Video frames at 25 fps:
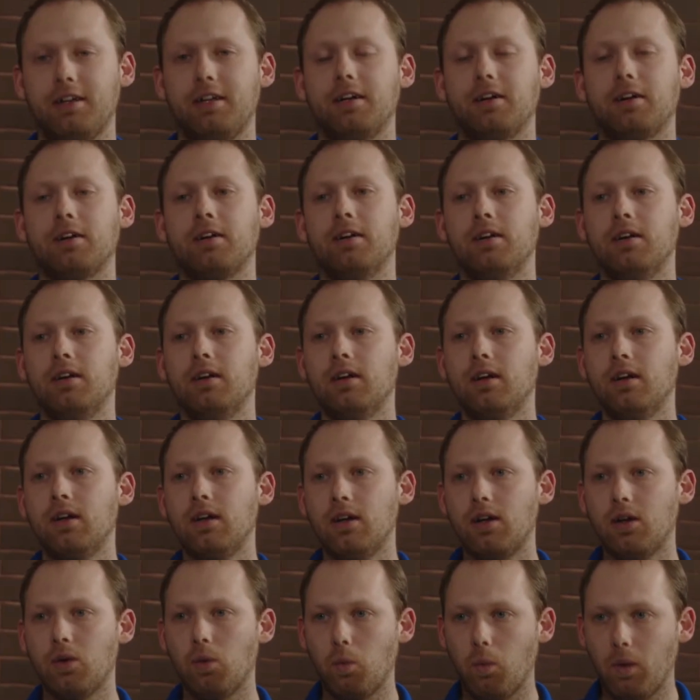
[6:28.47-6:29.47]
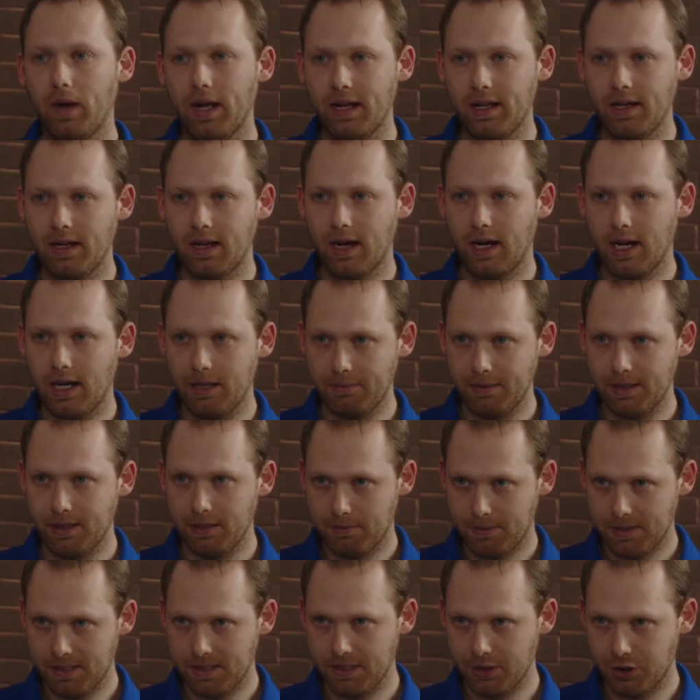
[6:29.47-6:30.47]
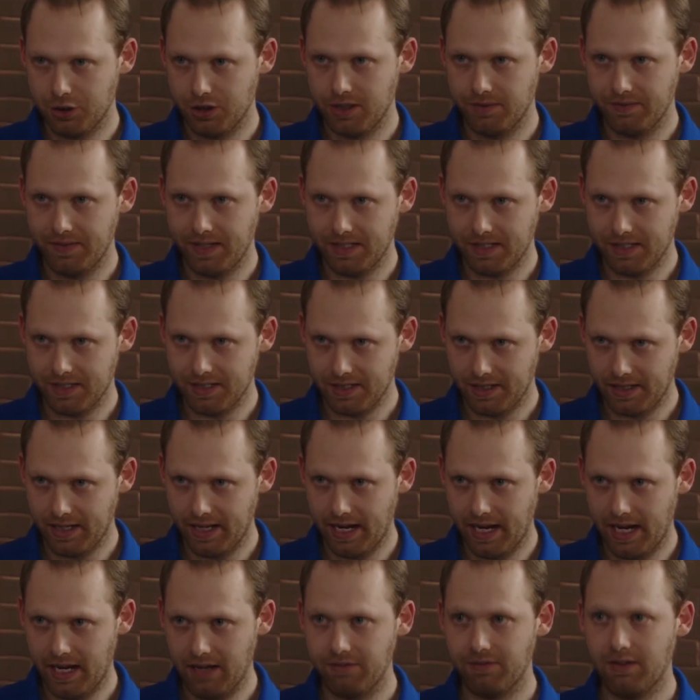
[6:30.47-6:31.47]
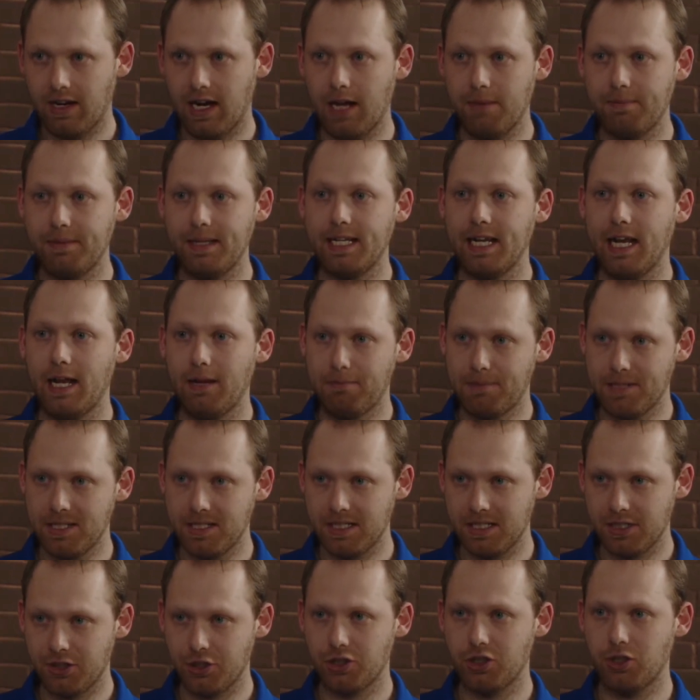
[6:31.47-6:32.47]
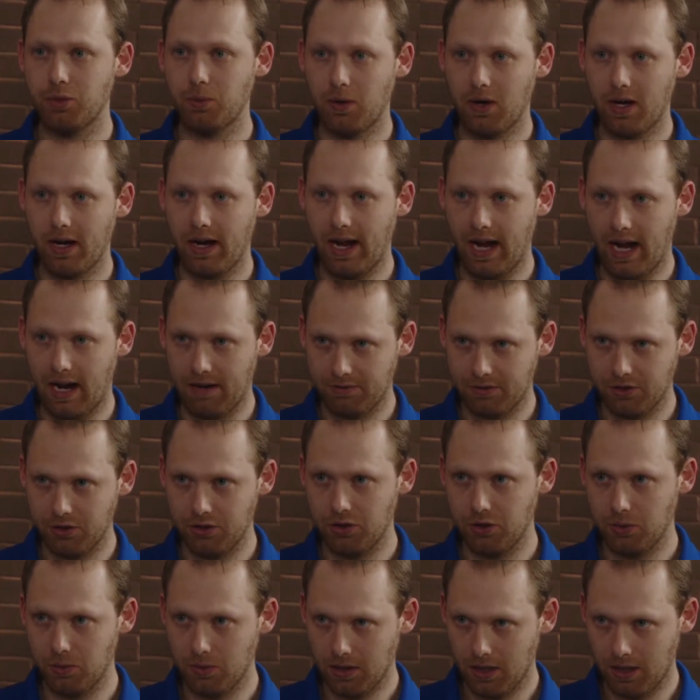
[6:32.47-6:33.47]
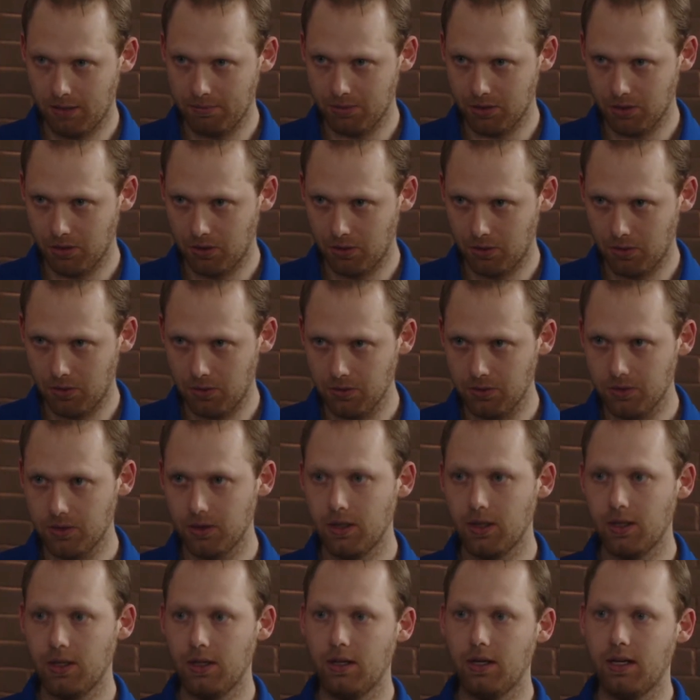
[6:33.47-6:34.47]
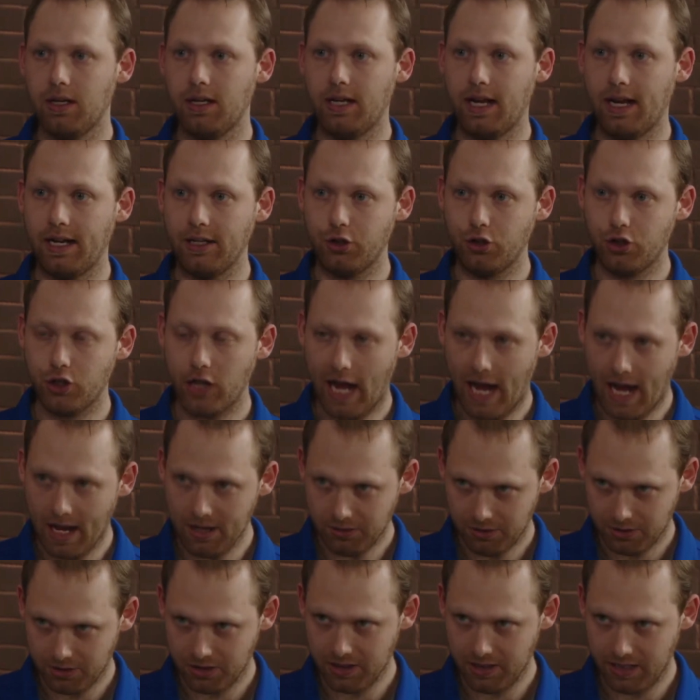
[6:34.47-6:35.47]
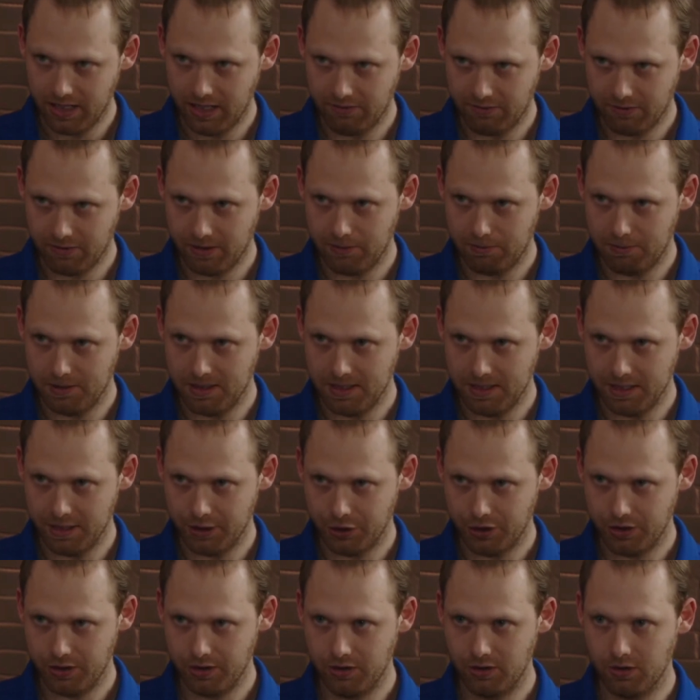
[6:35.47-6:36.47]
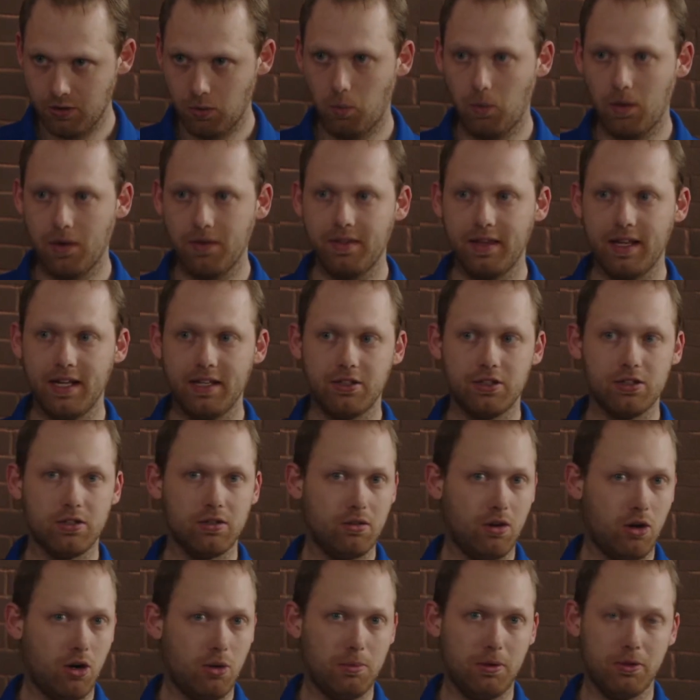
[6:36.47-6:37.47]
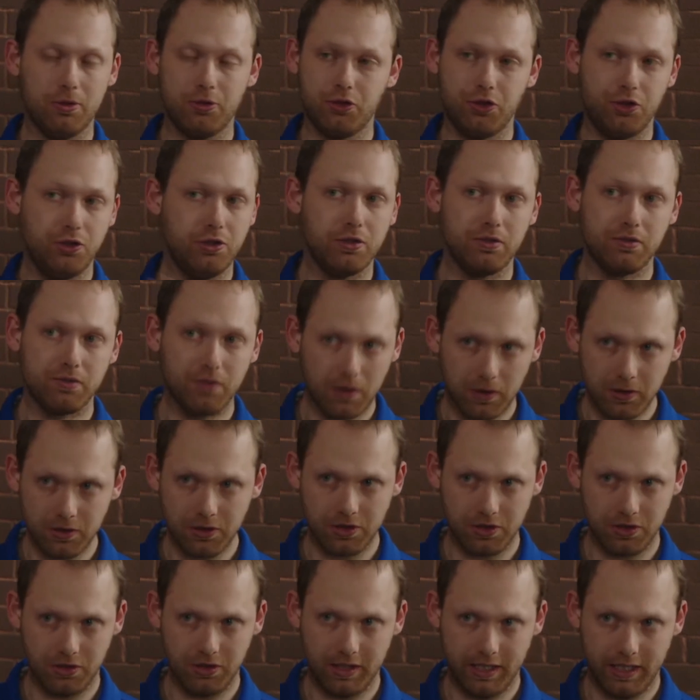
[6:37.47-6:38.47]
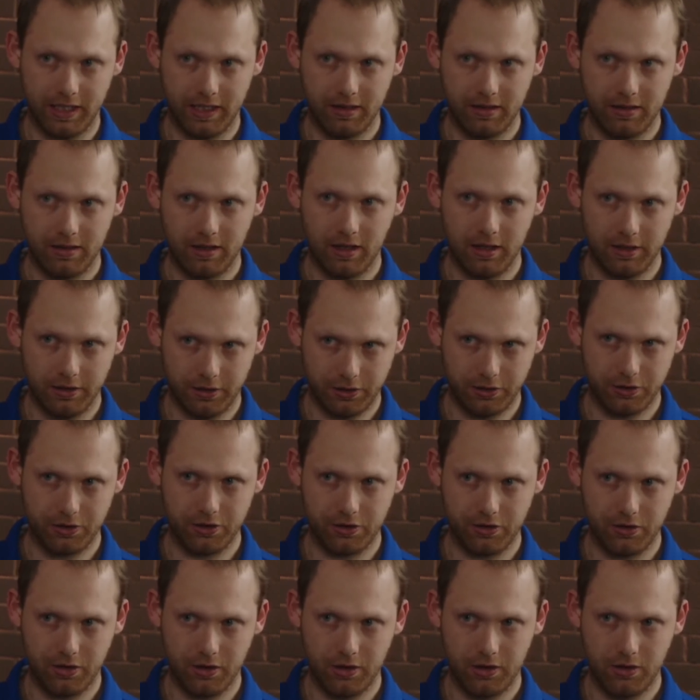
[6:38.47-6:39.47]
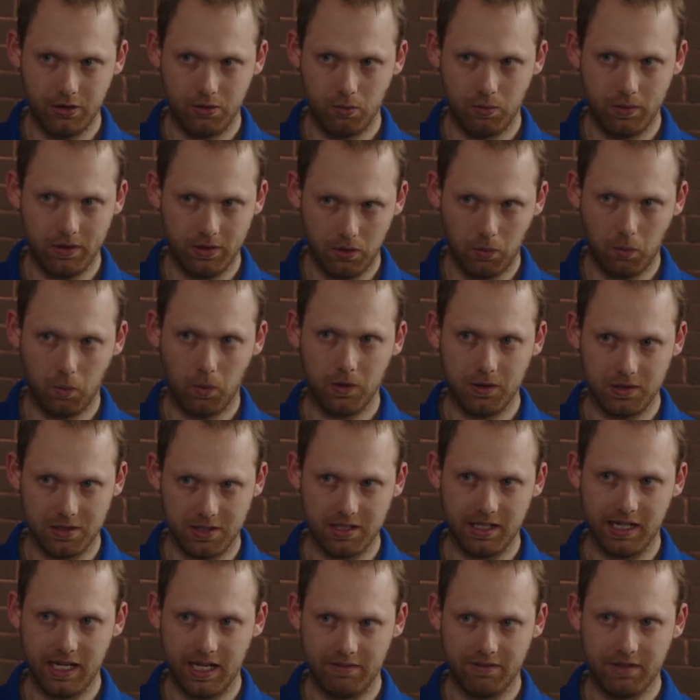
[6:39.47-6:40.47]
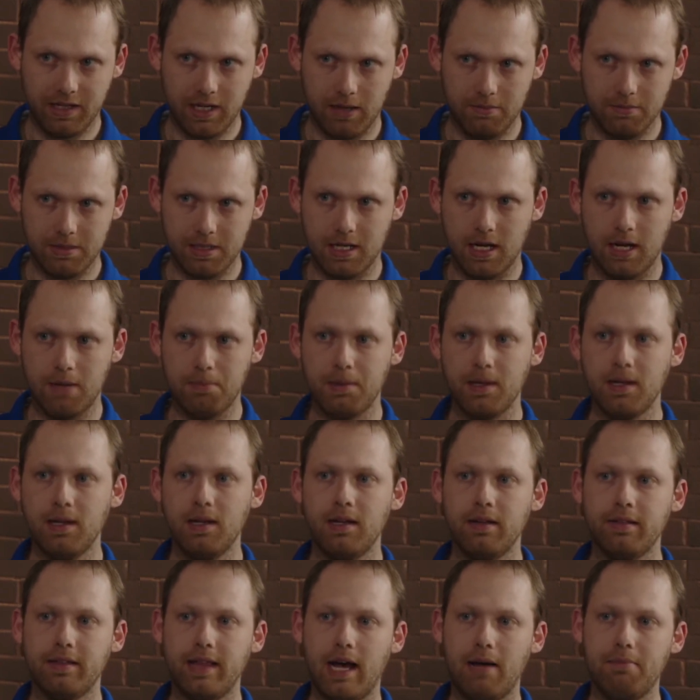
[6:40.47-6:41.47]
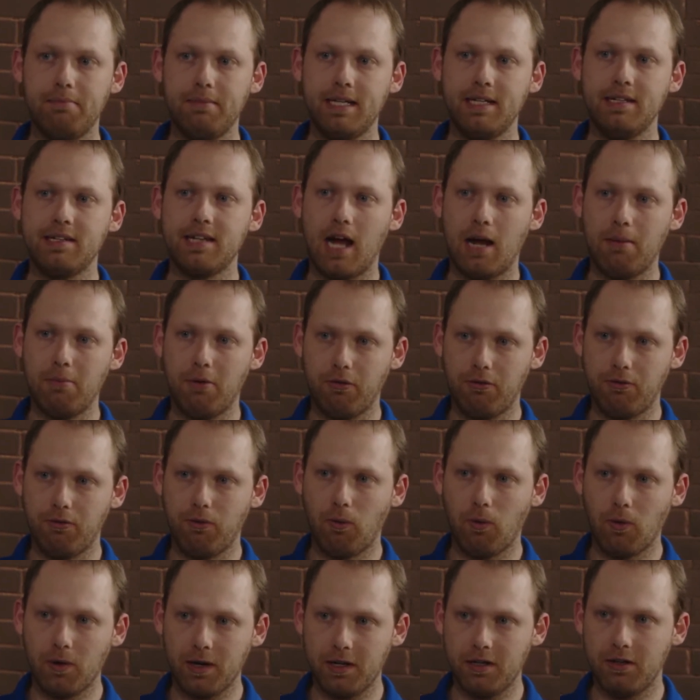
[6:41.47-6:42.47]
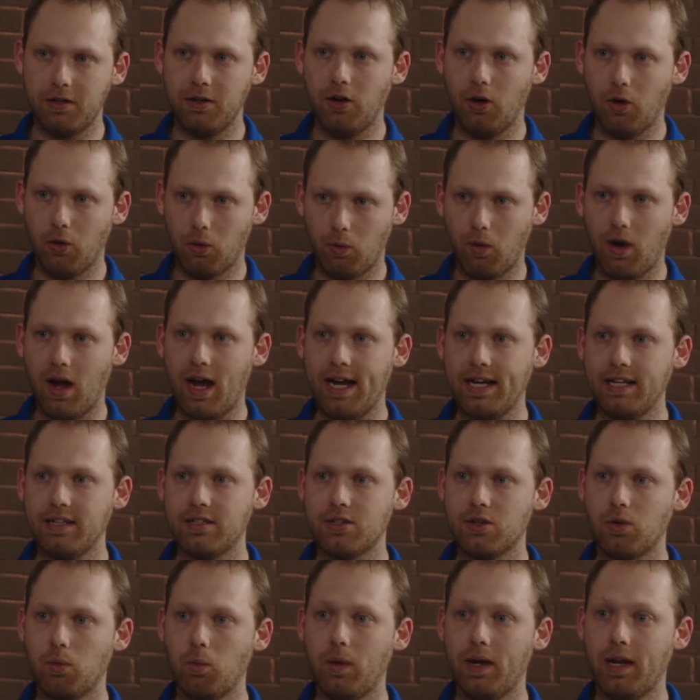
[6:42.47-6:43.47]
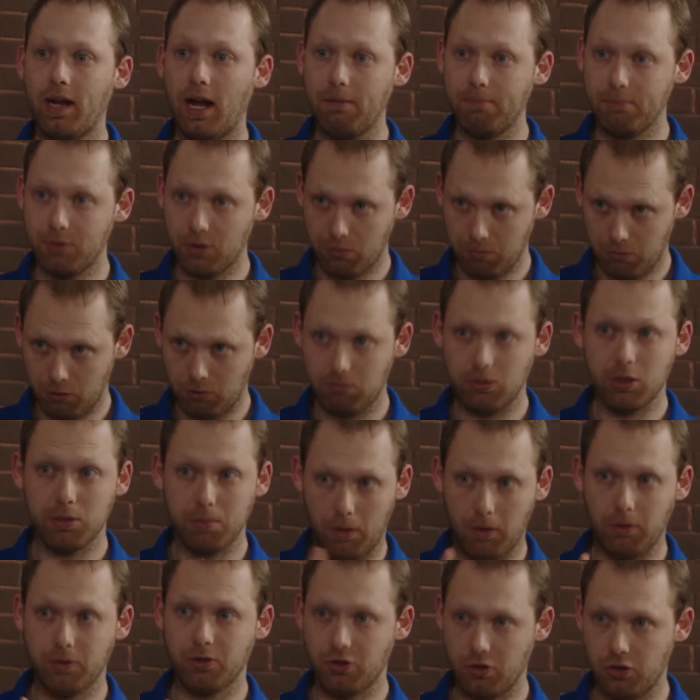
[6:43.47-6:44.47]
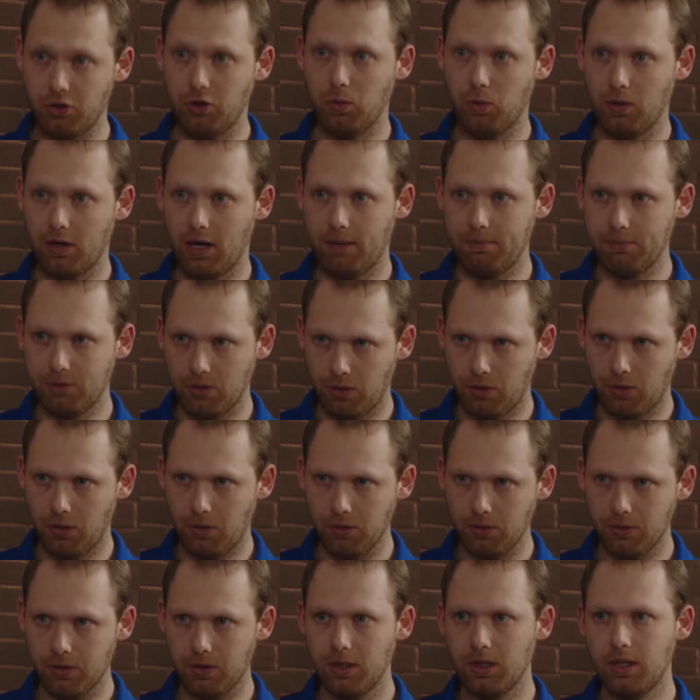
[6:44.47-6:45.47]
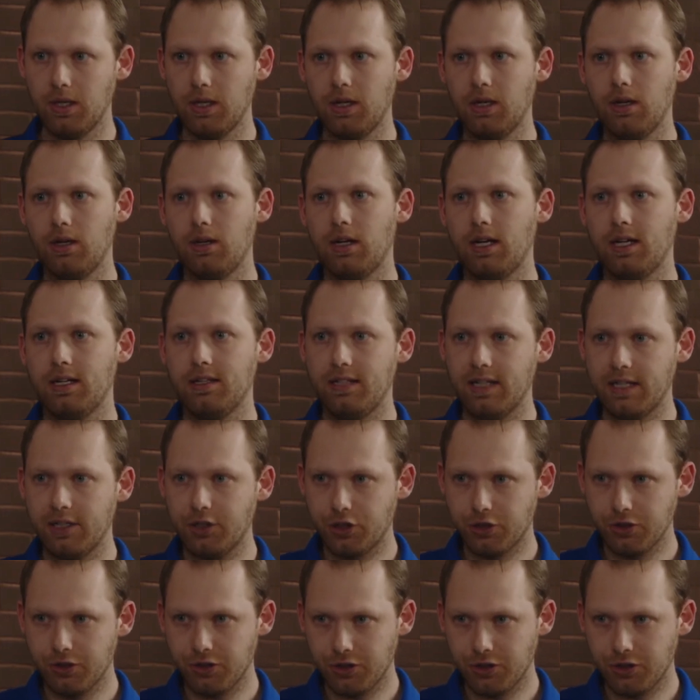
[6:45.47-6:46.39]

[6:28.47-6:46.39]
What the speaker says: here. When I'm in the position of a slave, I'm in a position where I have to do what I'm told. In a chattel slavery position, the one that's almost universally understood, when the word slave comes up, that means I'm afforded no rights when I'm supposed to do what I'm told. Indentured